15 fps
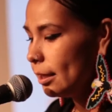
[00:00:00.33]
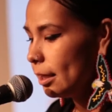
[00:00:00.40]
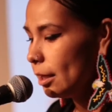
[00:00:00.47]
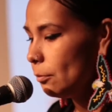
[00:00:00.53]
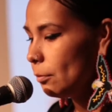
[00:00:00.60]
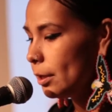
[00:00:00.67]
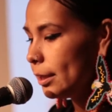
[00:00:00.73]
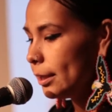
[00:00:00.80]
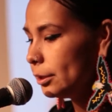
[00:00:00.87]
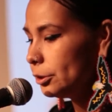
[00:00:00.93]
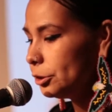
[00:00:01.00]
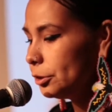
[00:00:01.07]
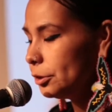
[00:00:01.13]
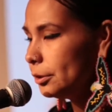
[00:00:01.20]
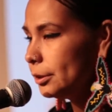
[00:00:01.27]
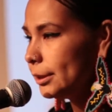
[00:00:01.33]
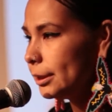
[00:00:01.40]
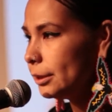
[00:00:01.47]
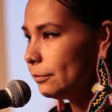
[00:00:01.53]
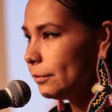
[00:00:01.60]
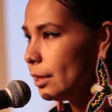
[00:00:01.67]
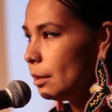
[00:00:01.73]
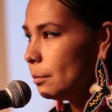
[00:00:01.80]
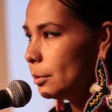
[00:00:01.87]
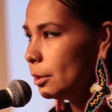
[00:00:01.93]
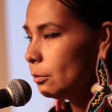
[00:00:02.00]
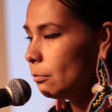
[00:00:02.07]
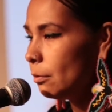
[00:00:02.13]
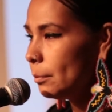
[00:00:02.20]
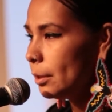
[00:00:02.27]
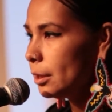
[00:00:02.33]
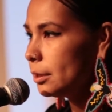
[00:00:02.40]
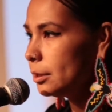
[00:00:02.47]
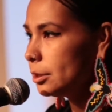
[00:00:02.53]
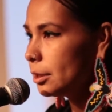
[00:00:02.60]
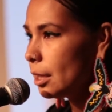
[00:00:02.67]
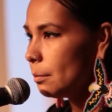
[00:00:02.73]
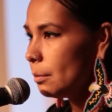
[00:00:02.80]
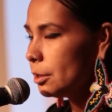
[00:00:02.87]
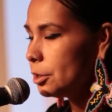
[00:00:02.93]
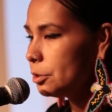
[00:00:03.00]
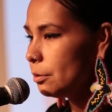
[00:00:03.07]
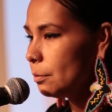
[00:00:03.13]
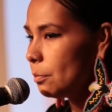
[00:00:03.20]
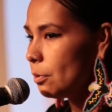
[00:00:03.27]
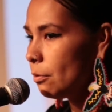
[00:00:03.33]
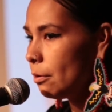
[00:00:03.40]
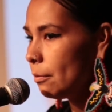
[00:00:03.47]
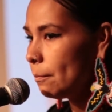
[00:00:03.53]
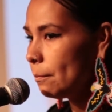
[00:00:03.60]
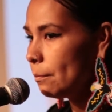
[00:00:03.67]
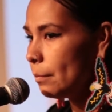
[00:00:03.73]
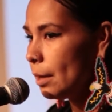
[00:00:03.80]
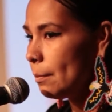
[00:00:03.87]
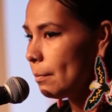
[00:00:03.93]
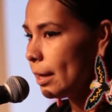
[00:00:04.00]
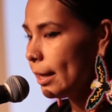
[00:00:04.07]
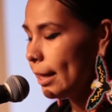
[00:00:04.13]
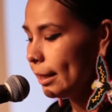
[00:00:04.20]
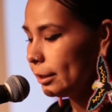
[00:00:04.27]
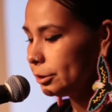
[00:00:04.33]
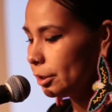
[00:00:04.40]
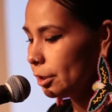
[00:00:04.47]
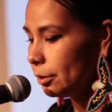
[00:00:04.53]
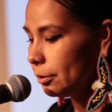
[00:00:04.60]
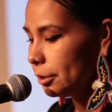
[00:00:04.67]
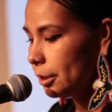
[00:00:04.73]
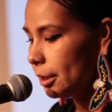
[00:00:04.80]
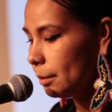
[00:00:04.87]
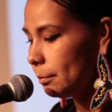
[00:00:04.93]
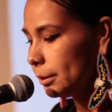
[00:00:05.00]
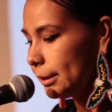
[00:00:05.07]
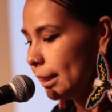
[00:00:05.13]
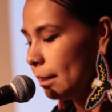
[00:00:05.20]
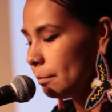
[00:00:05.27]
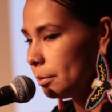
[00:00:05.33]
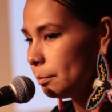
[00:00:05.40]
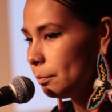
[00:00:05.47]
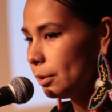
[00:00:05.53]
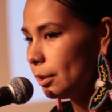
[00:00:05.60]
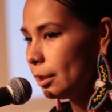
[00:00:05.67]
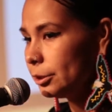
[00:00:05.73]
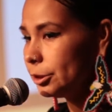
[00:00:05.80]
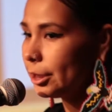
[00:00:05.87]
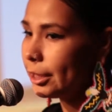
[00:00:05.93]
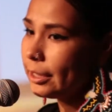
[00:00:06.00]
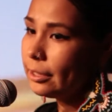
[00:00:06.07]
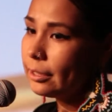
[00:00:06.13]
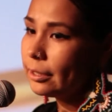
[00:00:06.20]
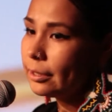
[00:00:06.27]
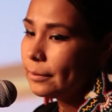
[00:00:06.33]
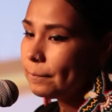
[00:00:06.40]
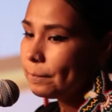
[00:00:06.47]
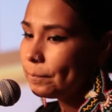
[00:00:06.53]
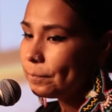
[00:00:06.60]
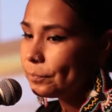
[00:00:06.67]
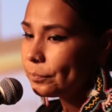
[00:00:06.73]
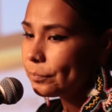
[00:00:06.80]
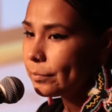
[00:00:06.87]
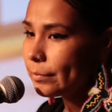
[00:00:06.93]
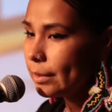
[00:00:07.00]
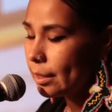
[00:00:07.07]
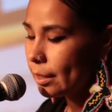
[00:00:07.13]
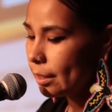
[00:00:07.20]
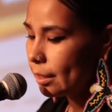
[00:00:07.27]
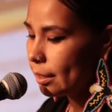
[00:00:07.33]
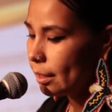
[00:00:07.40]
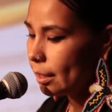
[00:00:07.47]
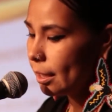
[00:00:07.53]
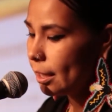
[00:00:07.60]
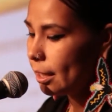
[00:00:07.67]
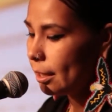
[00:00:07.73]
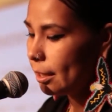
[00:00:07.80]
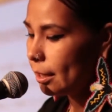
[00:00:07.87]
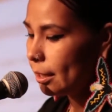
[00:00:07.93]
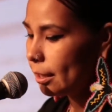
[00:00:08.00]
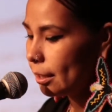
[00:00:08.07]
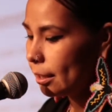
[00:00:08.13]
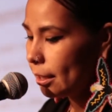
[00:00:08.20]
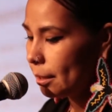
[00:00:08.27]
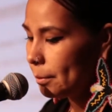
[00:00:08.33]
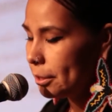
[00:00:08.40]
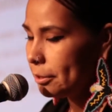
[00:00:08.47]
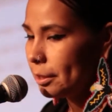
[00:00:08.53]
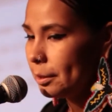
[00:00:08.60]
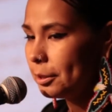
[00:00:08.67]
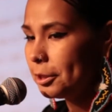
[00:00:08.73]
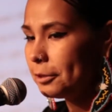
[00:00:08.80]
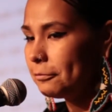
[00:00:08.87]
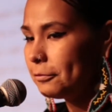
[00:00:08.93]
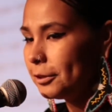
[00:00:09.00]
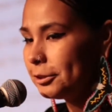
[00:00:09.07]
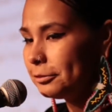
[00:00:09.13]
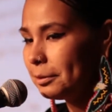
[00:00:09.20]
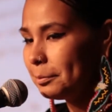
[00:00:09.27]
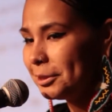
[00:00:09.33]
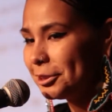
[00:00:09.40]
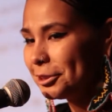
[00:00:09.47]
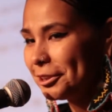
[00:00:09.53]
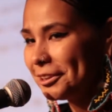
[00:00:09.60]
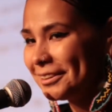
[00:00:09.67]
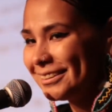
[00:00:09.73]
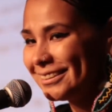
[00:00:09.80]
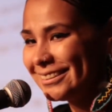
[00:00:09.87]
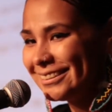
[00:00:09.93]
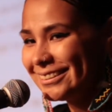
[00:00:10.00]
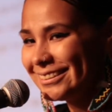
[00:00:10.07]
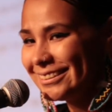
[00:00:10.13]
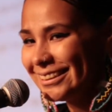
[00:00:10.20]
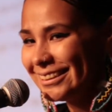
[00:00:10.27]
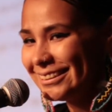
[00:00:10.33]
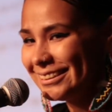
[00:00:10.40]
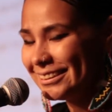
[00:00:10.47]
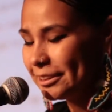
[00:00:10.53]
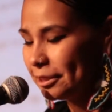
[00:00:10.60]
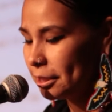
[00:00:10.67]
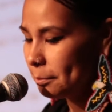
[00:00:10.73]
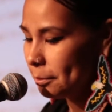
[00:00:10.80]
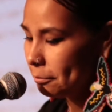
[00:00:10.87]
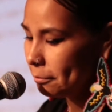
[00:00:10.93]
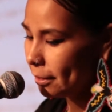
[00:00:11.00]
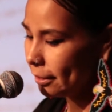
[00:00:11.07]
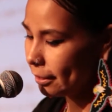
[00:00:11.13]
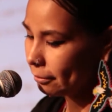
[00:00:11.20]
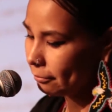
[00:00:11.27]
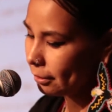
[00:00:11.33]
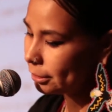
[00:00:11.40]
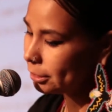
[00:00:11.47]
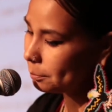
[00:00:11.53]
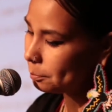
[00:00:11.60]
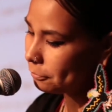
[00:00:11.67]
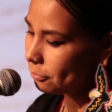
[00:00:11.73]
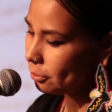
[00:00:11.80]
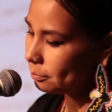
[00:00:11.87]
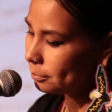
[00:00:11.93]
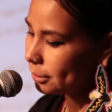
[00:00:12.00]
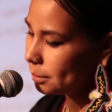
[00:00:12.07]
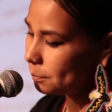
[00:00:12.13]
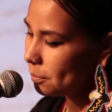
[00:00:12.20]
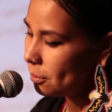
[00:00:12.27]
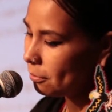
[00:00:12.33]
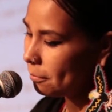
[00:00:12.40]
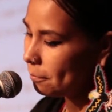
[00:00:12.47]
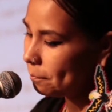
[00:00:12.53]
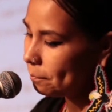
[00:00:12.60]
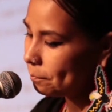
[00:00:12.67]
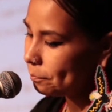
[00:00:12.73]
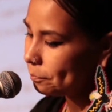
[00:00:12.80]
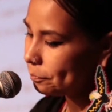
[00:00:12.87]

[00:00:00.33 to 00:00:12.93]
I want to introduce this phenomenal woman to come and do a poem by Maya Angelou. Her name is Amber Belanger, and I made her first ribbon skirt that she's going to be wearing while she performs this poem.